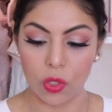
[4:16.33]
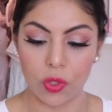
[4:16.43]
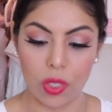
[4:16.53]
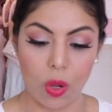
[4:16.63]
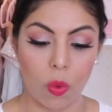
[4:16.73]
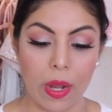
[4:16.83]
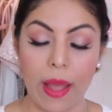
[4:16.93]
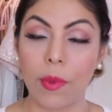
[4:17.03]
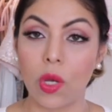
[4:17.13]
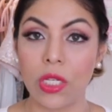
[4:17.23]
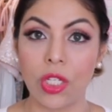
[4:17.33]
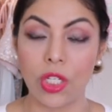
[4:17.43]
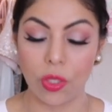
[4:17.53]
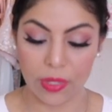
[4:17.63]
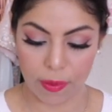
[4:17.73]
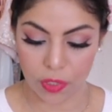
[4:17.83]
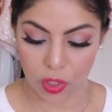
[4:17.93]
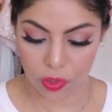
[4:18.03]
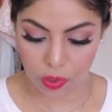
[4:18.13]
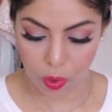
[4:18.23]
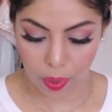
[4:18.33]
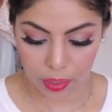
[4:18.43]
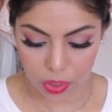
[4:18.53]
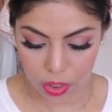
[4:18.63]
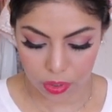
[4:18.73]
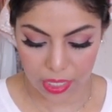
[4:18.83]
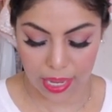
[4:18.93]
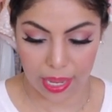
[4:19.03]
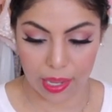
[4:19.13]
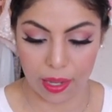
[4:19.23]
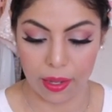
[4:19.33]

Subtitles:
So what I'm going to do is I'm just going to take